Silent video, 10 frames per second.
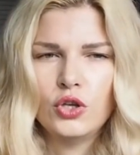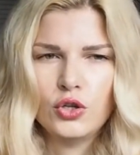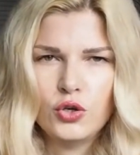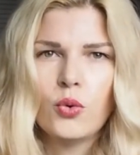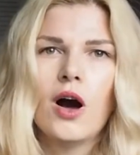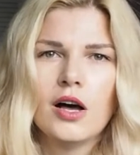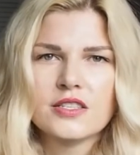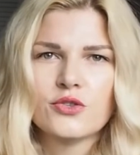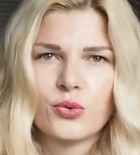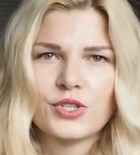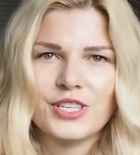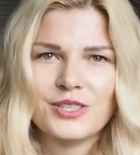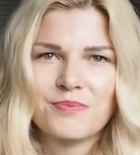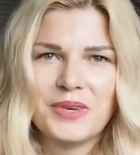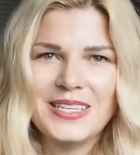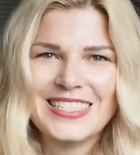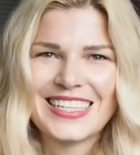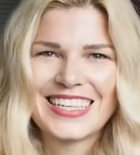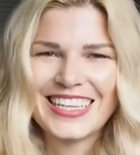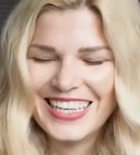you are sorted
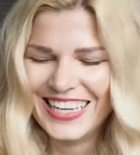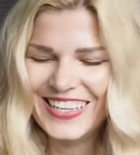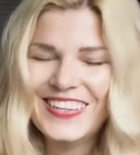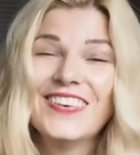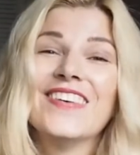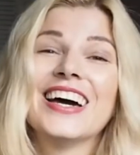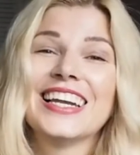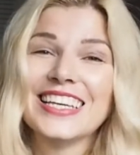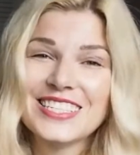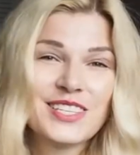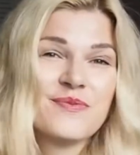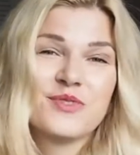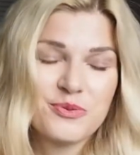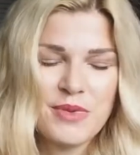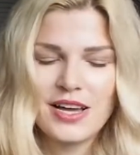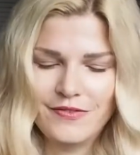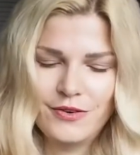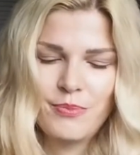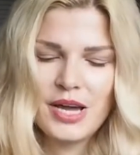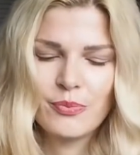basically, or at least from
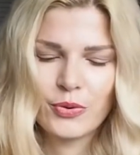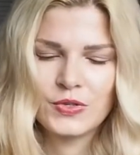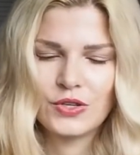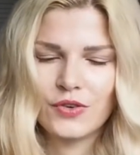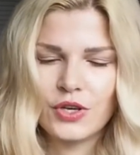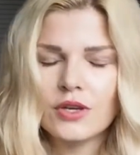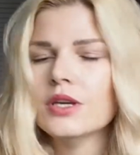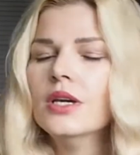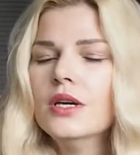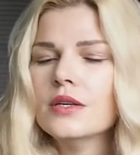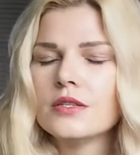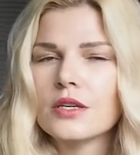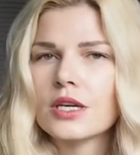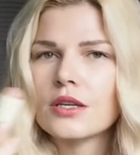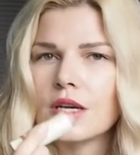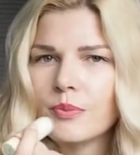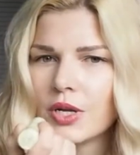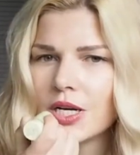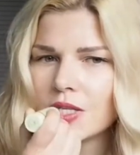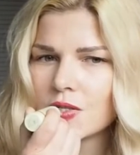my point of view. So you can
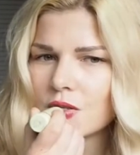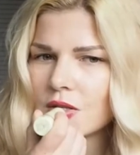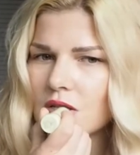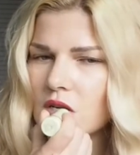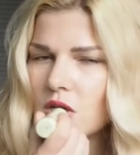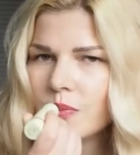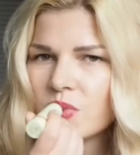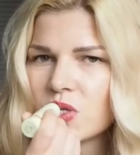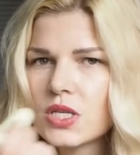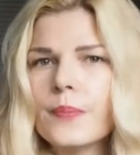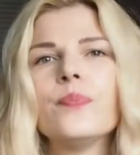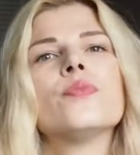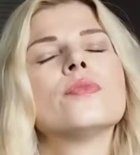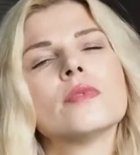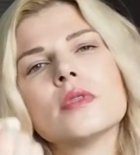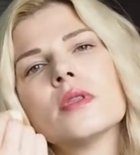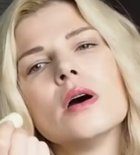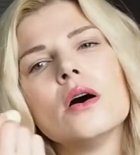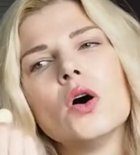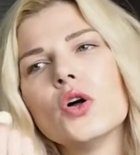apply this on the lips
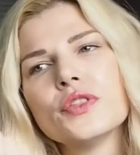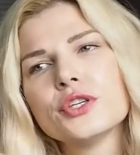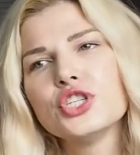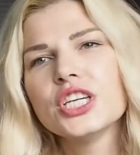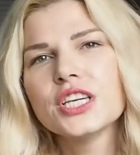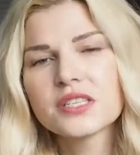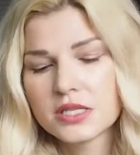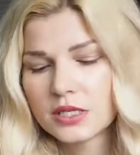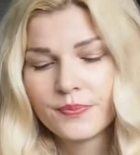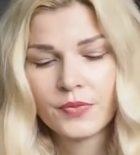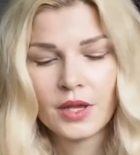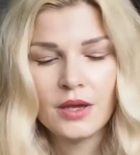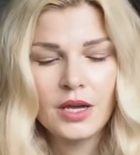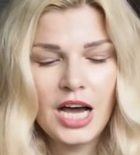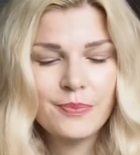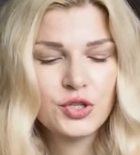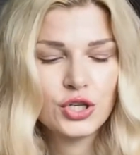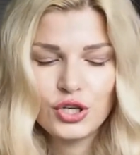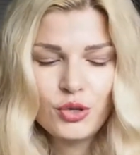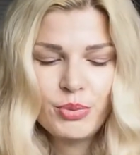or on the cheeks, up to
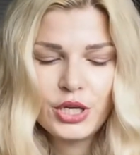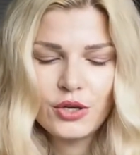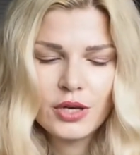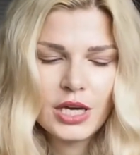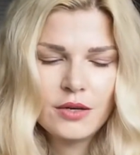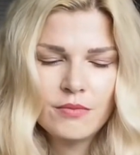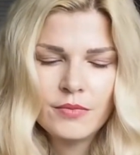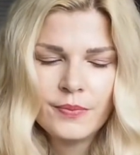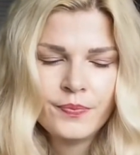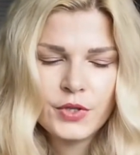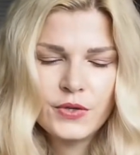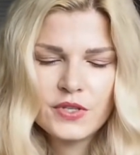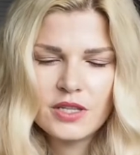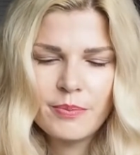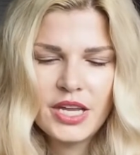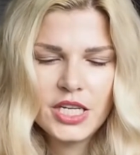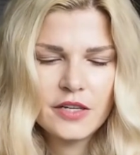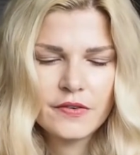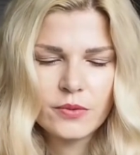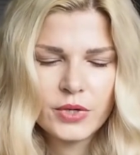you, but you can use it in many
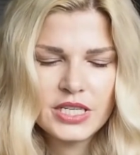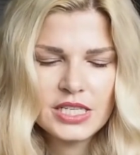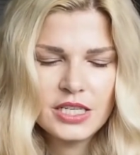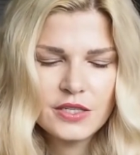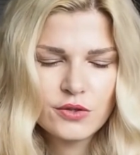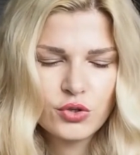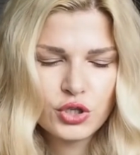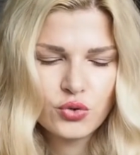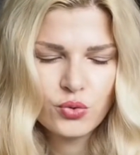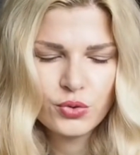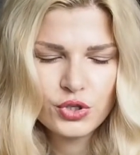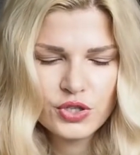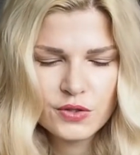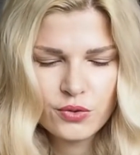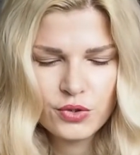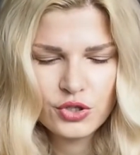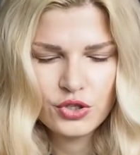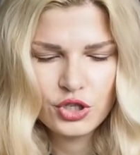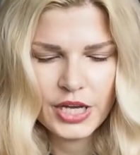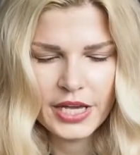different ways. It has got a gorgeous
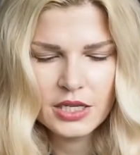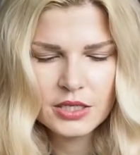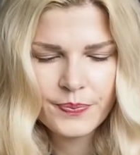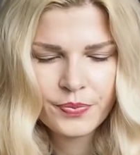shade,